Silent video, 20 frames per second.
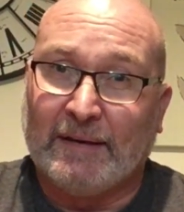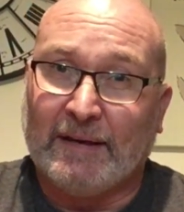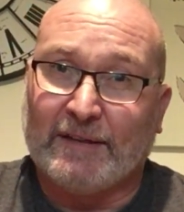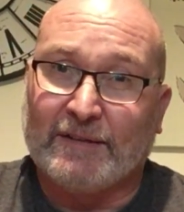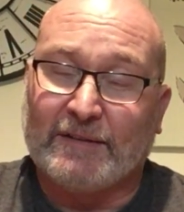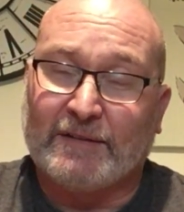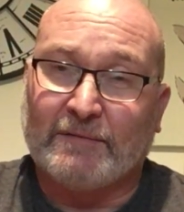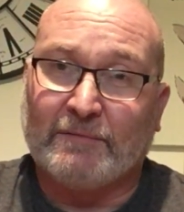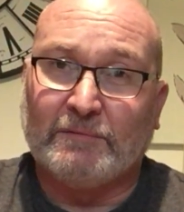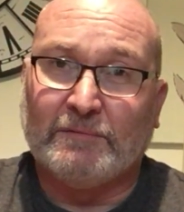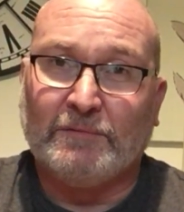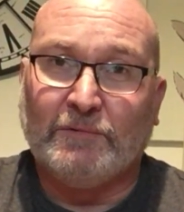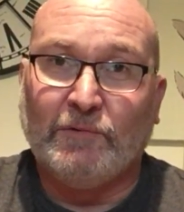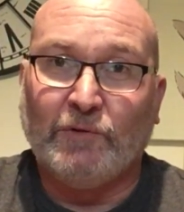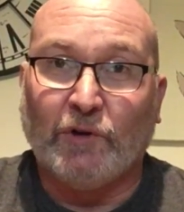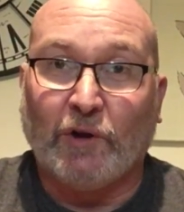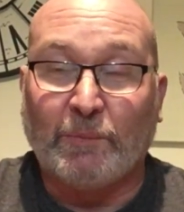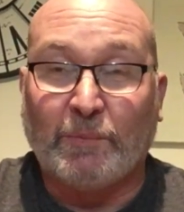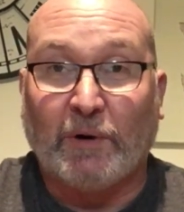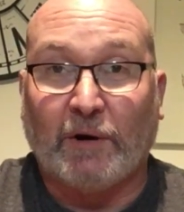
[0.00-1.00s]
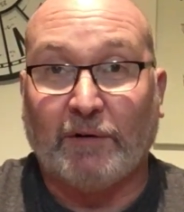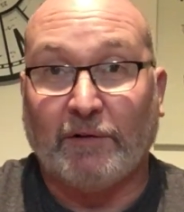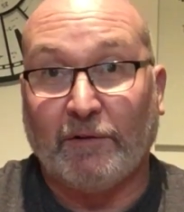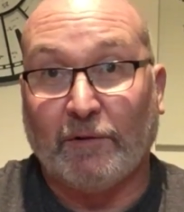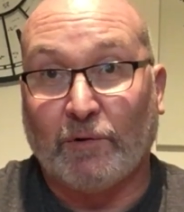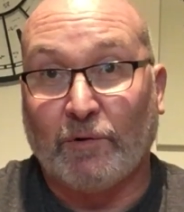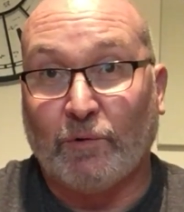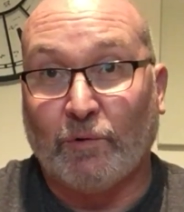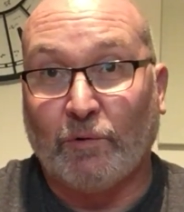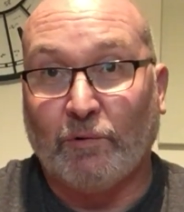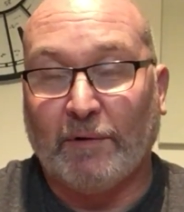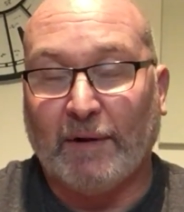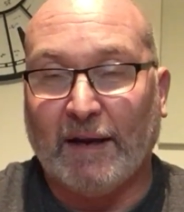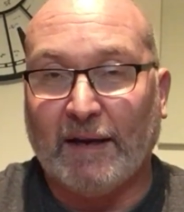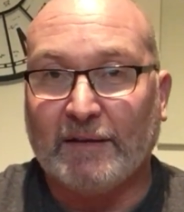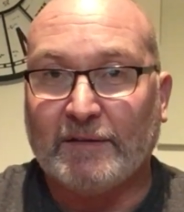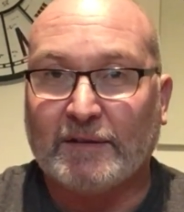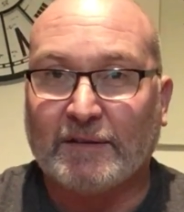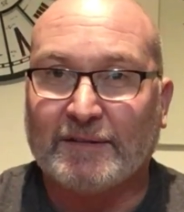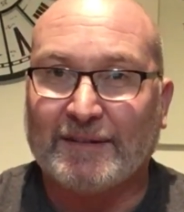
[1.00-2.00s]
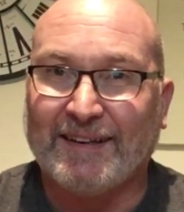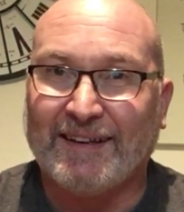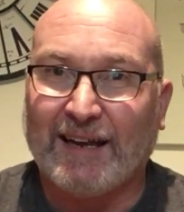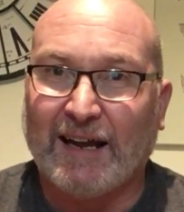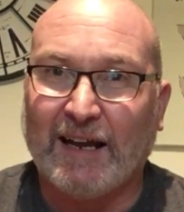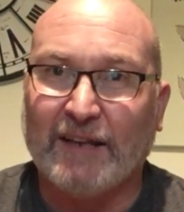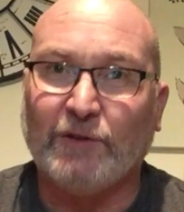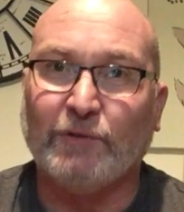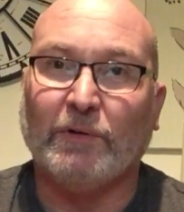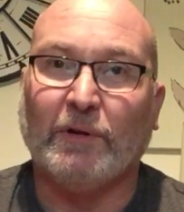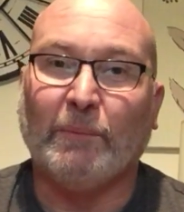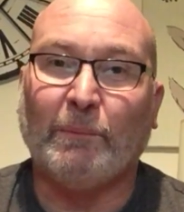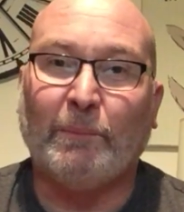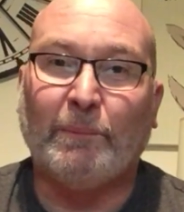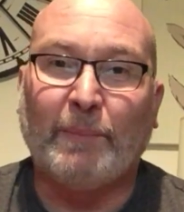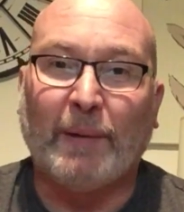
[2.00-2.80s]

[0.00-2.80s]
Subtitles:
it's not part of their core range. It's an annual